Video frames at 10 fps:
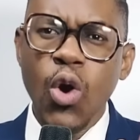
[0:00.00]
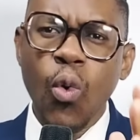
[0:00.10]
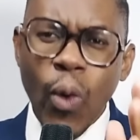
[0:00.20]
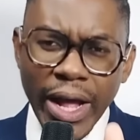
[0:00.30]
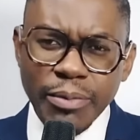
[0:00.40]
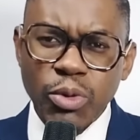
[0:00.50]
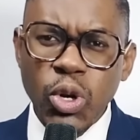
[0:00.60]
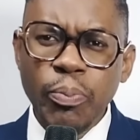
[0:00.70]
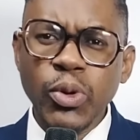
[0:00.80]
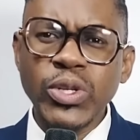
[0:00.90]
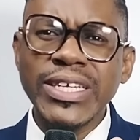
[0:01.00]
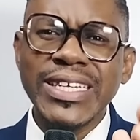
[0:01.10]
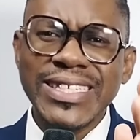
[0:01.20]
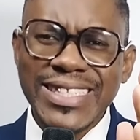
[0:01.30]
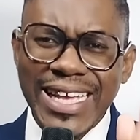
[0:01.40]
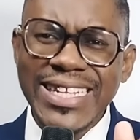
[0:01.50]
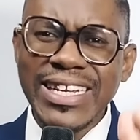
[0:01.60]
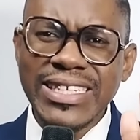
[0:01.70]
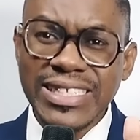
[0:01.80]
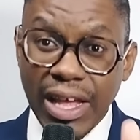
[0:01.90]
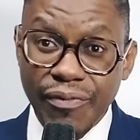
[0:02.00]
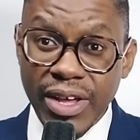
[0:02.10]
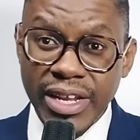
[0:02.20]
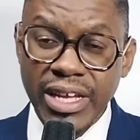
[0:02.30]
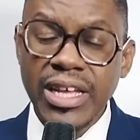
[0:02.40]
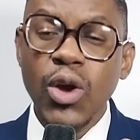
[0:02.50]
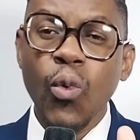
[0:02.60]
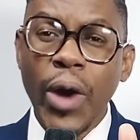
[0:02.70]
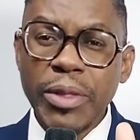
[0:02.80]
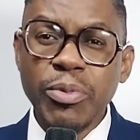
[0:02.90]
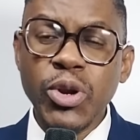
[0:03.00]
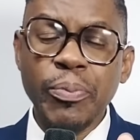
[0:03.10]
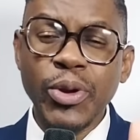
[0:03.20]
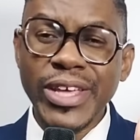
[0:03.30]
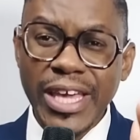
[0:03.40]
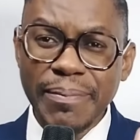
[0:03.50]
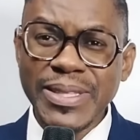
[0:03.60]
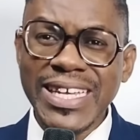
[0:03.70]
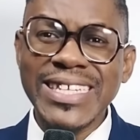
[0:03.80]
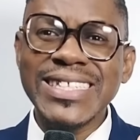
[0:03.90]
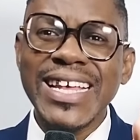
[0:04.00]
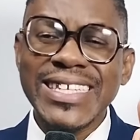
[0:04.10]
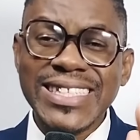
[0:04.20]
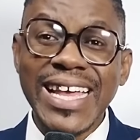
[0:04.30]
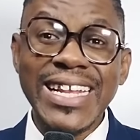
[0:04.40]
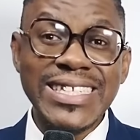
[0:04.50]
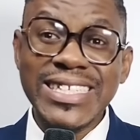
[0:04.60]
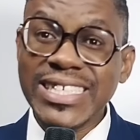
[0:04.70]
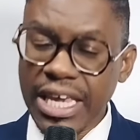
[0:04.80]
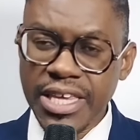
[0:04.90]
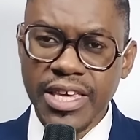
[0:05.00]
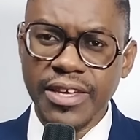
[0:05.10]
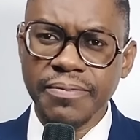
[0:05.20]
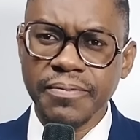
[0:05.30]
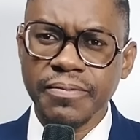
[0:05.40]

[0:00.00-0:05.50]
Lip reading: White monopoly started suffering. White monopoly capitalists started shaking.